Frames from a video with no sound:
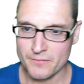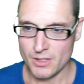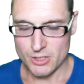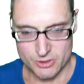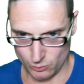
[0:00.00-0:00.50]

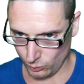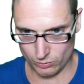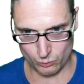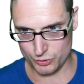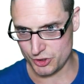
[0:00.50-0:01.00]
So we
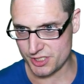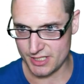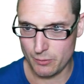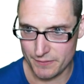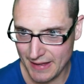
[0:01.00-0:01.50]
will just stay
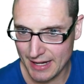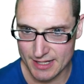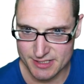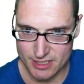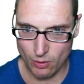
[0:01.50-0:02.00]
with that
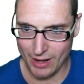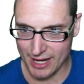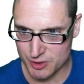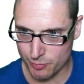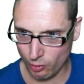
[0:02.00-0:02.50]
SEO expert.